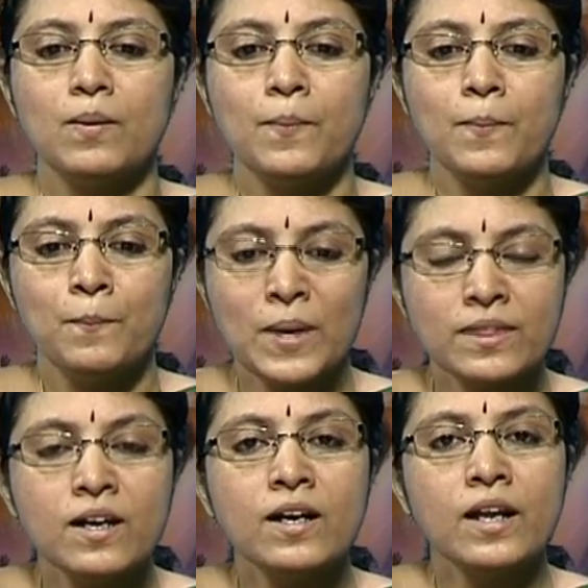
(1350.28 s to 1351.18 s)

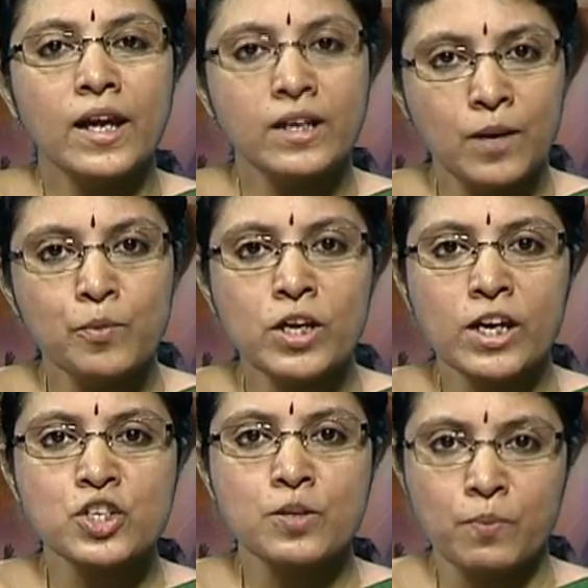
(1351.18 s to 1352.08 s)
method in
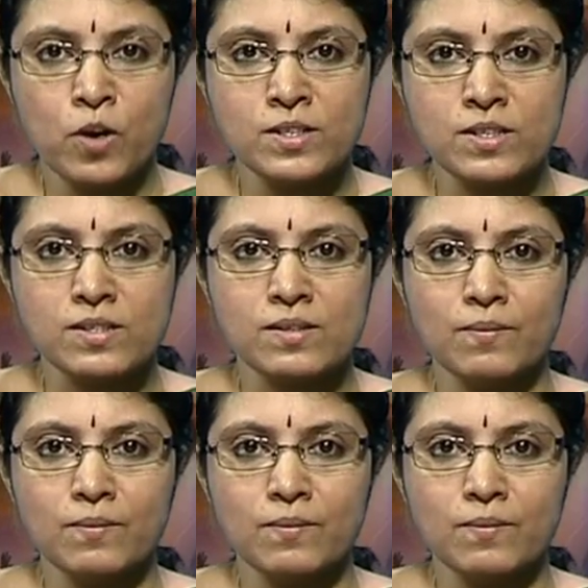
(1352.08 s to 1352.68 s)
communication process.